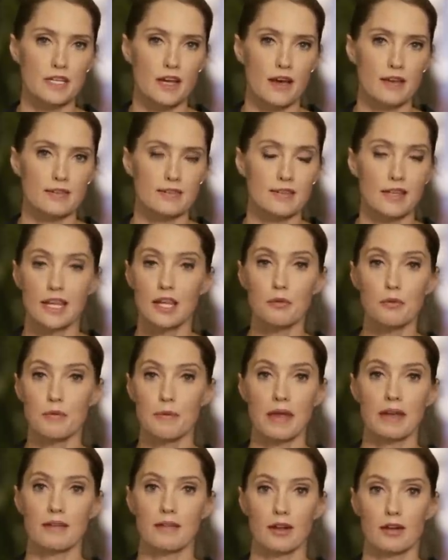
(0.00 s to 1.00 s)
to us that he
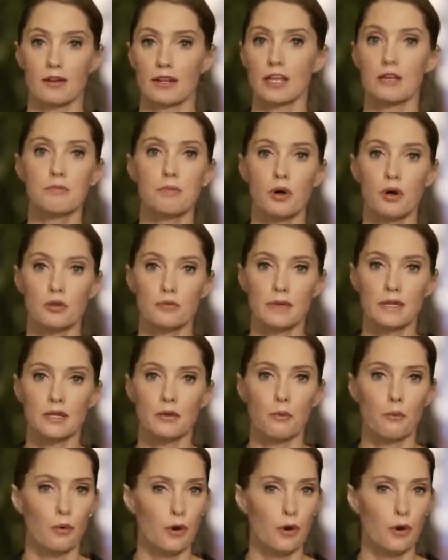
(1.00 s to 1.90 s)
remained there in Pullman,